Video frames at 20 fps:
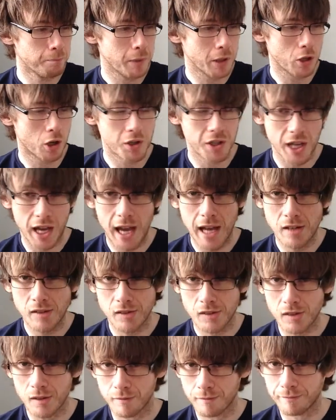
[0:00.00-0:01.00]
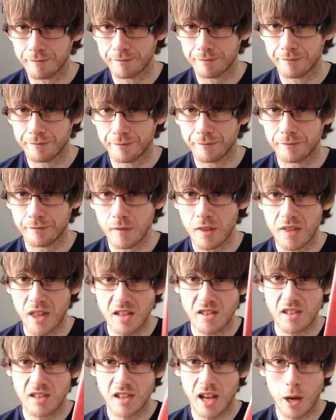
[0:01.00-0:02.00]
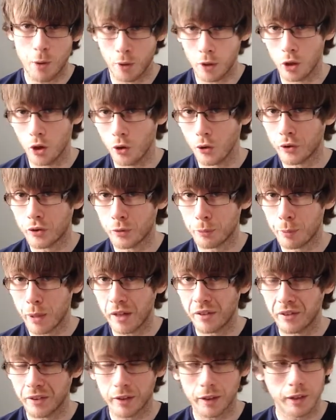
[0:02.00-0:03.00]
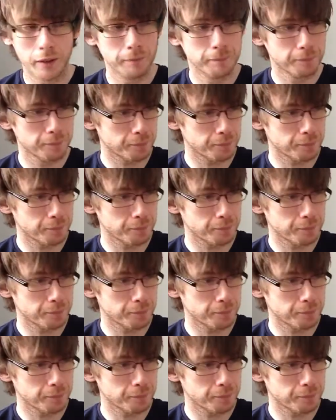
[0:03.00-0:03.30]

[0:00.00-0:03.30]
Because it is, this is how it looks, basically.